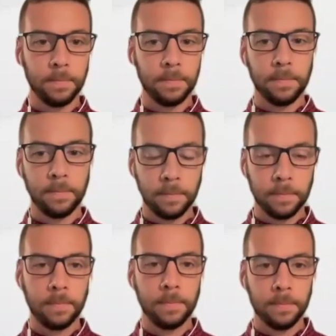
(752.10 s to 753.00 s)

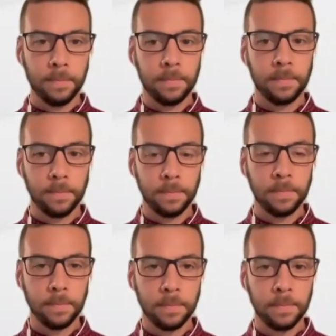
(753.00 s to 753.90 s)

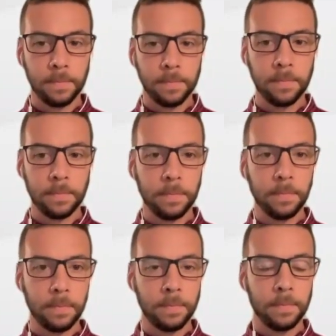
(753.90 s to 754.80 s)

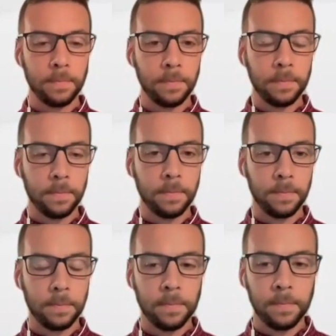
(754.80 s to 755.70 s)

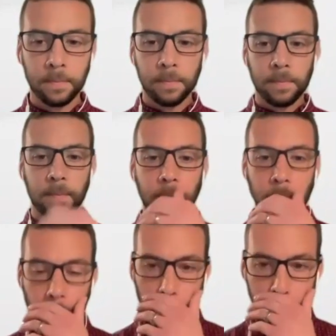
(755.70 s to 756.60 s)

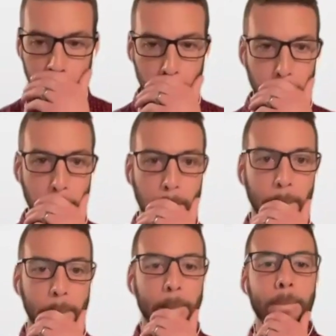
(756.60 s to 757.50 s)

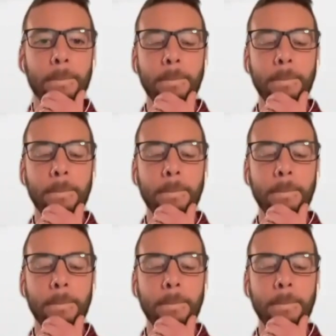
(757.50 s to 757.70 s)
[no speech]